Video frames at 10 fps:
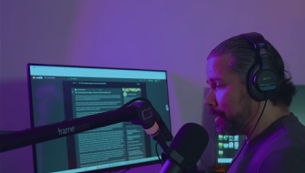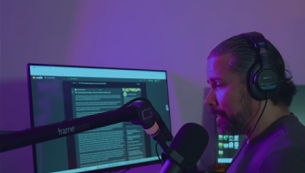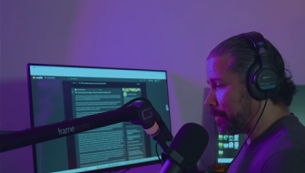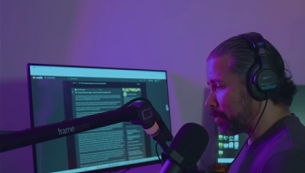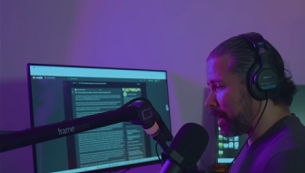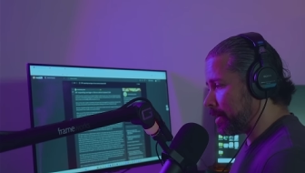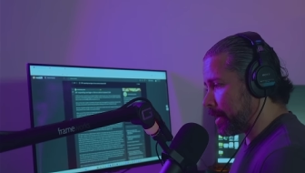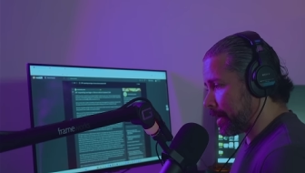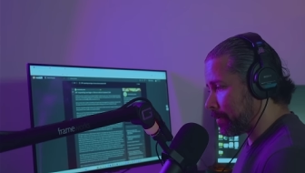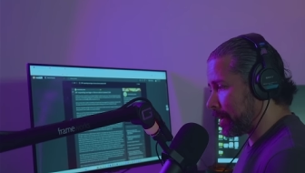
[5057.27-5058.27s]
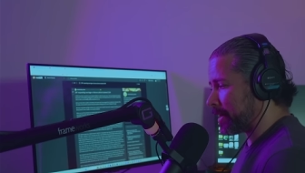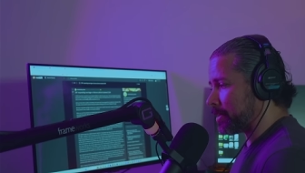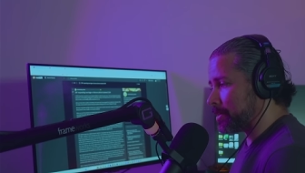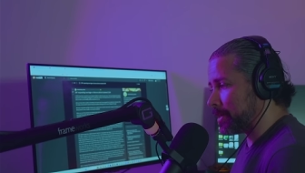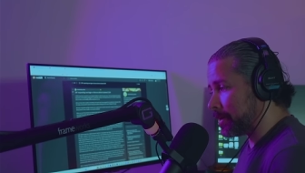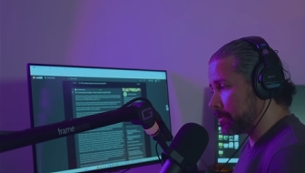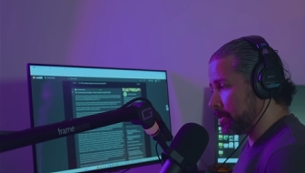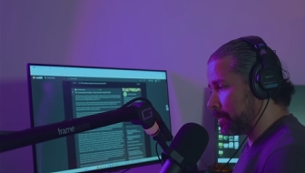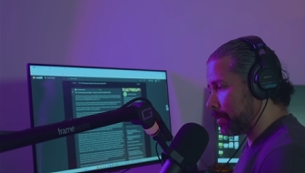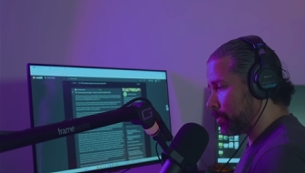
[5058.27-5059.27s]
And right now, I can tell
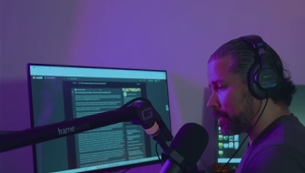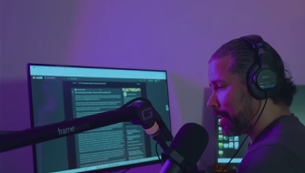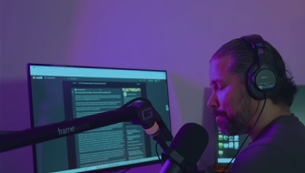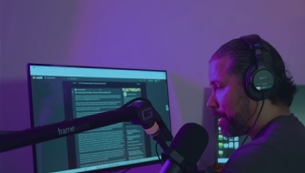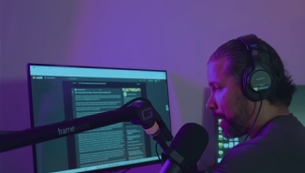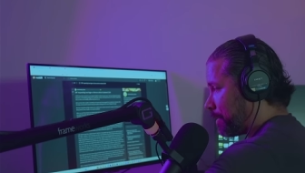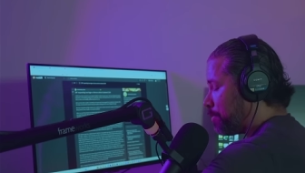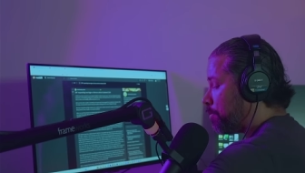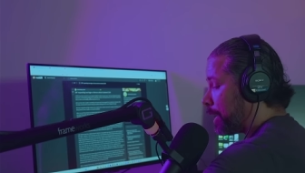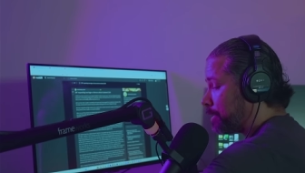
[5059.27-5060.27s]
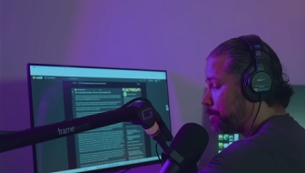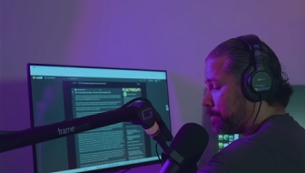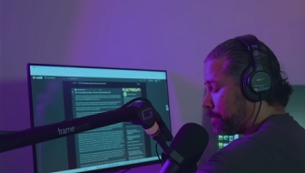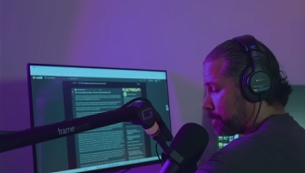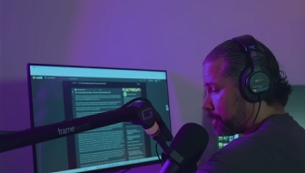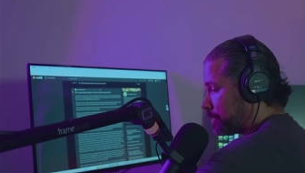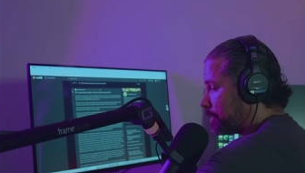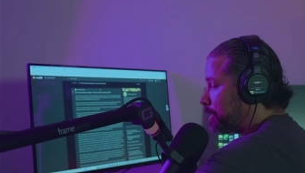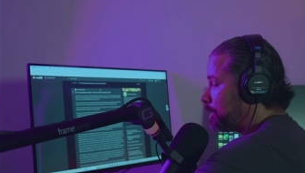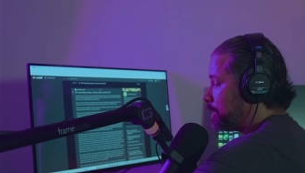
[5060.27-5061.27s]
you that what that man might be feeling,
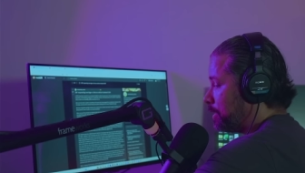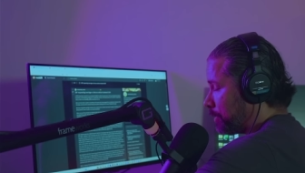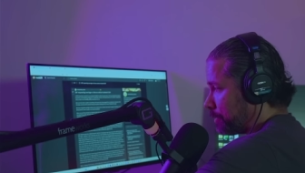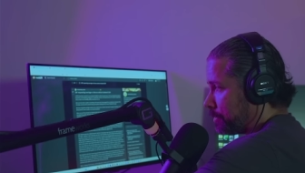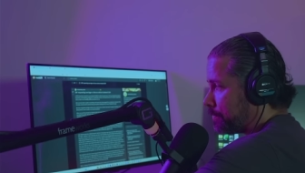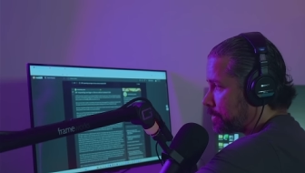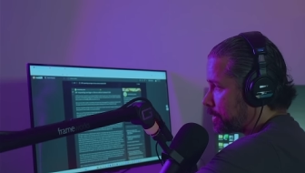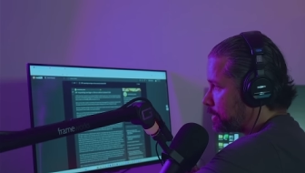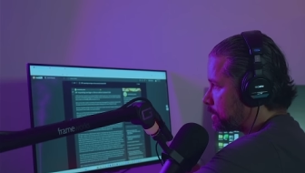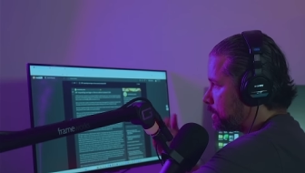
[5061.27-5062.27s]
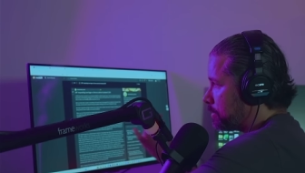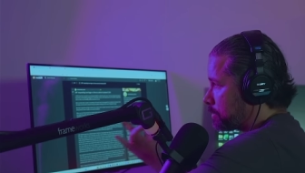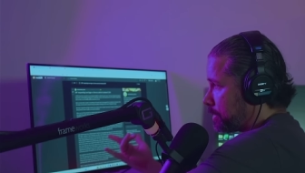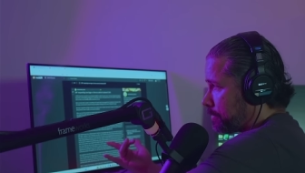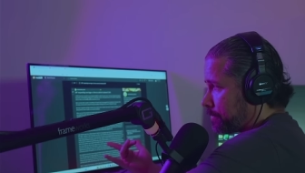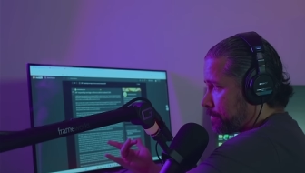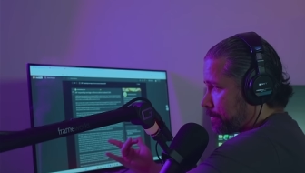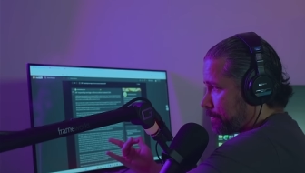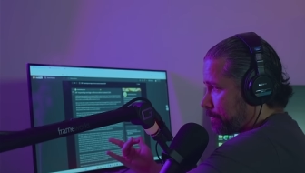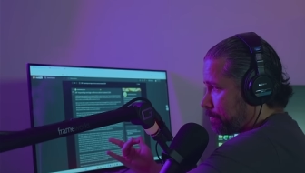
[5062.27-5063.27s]
he might be feeling insecure himself.
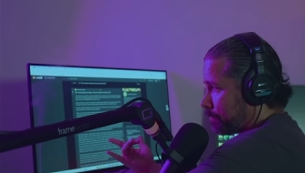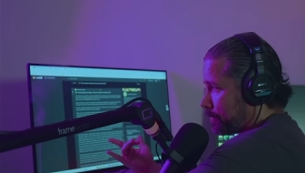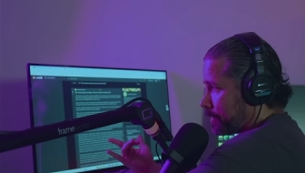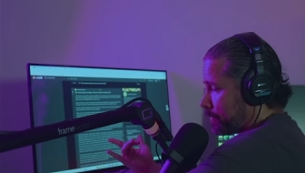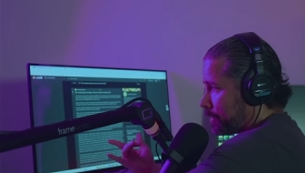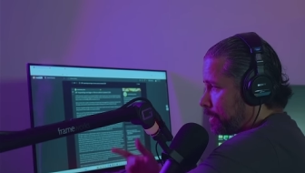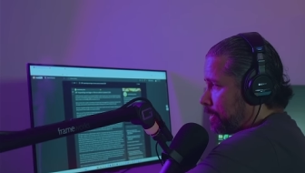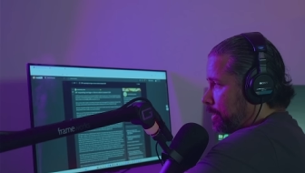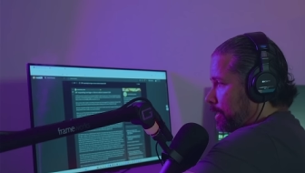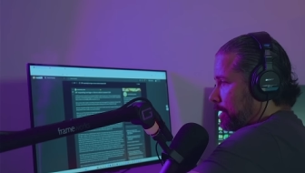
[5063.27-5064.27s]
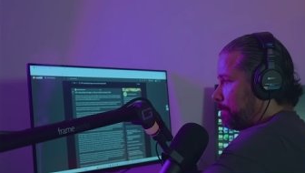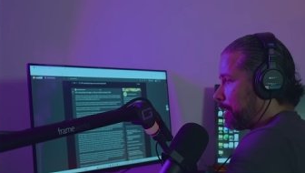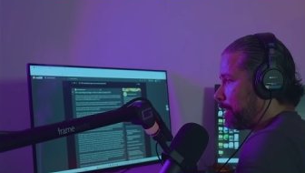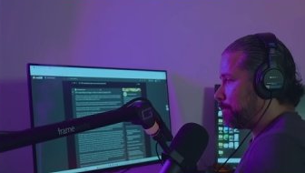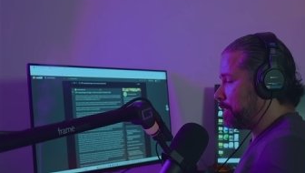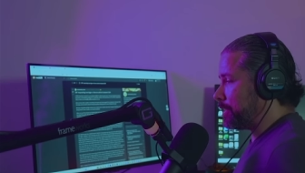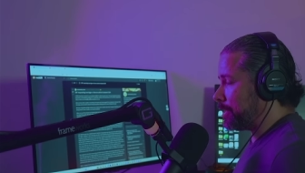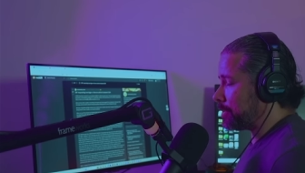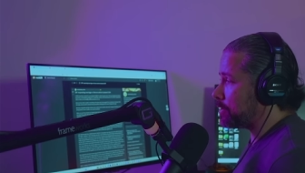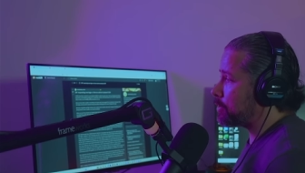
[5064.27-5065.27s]
He might be
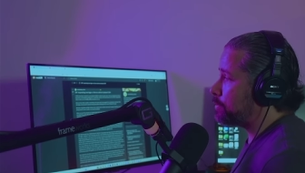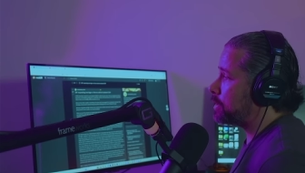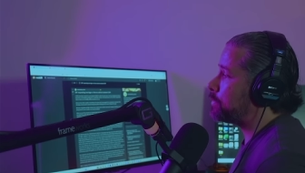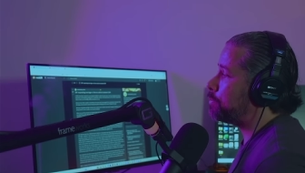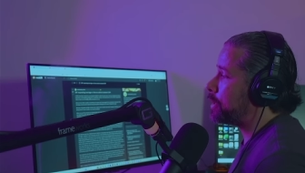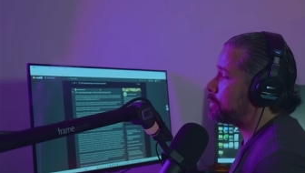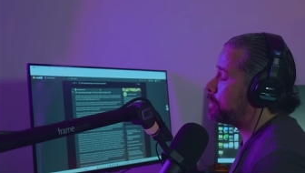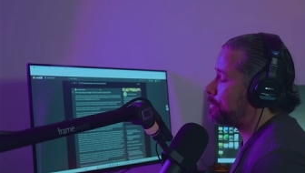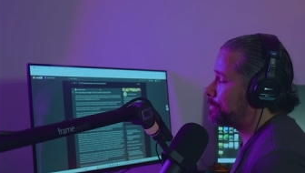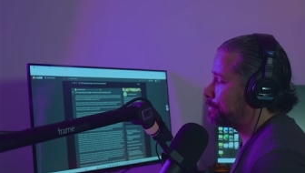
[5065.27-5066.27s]
getting a little bit of a belly